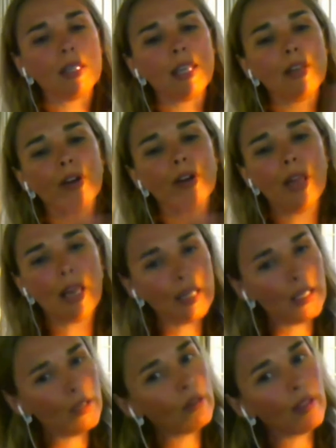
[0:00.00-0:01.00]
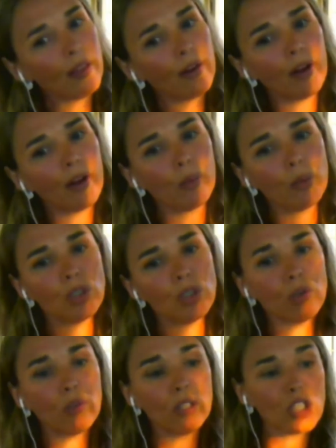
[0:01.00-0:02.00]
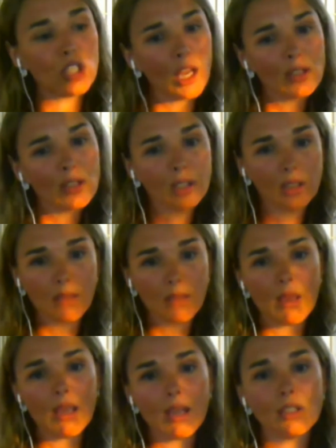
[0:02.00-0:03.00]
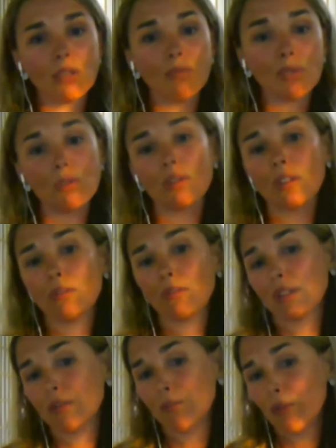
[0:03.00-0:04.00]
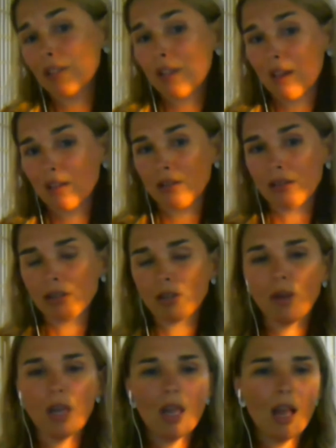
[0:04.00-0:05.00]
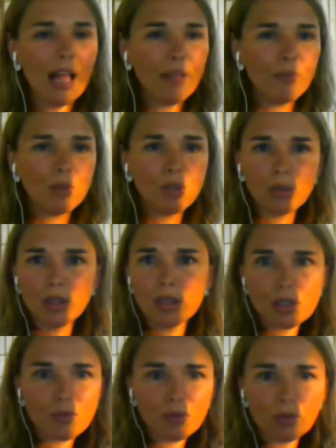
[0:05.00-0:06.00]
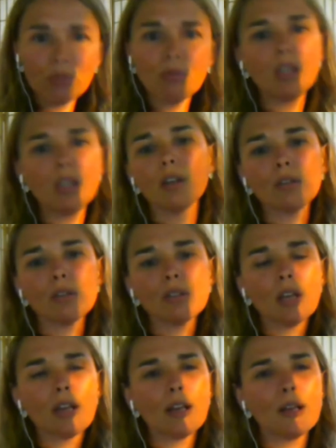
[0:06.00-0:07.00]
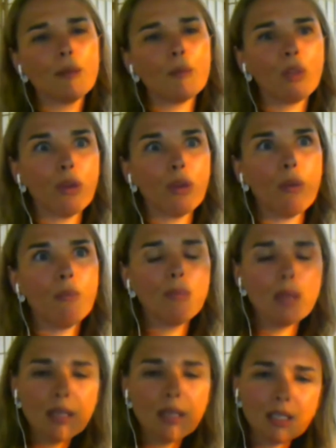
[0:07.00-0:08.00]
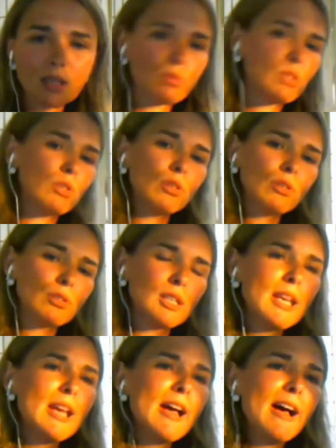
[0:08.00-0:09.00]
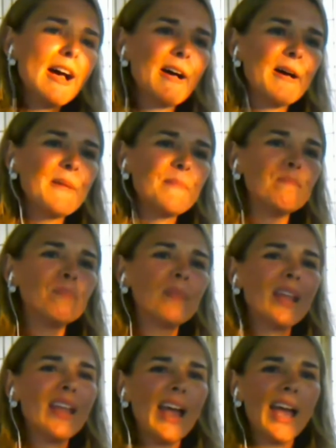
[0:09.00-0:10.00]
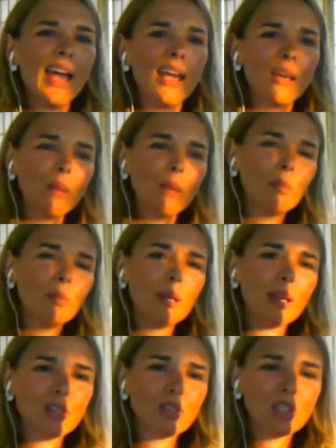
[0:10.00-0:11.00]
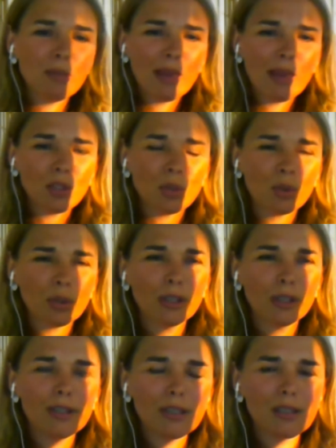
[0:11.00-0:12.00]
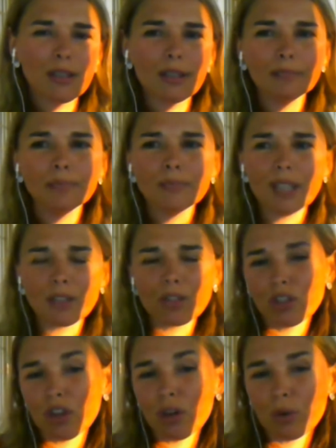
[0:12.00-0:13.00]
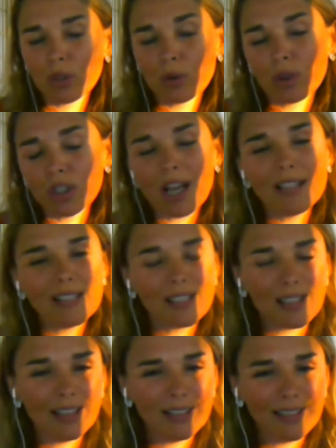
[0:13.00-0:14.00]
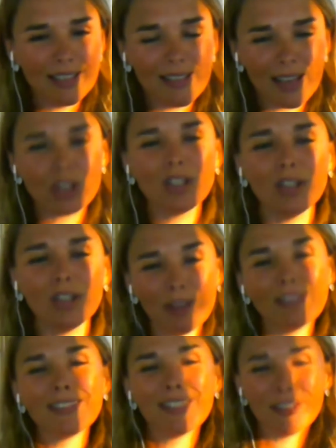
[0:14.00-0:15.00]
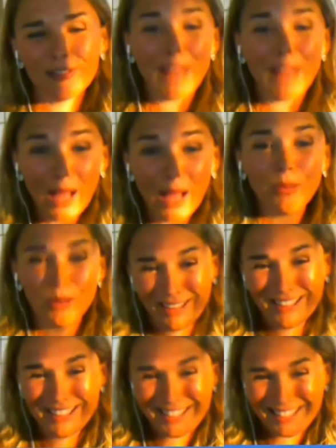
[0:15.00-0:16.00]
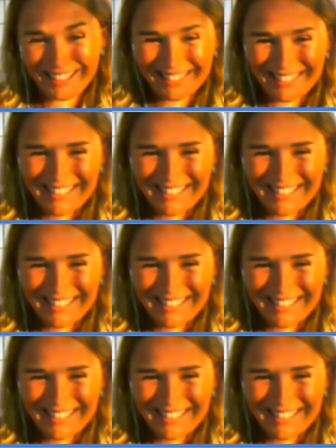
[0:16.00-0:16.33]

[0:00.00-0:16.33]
later and a year later, and we show the change that they made to reduce the risk of breast cancer. So I've been doing this for three years um, with amazing results. Um, and my PhD mentor is um, Dr. Jo- George Einstein. He's actually a relative of Albert Einstein.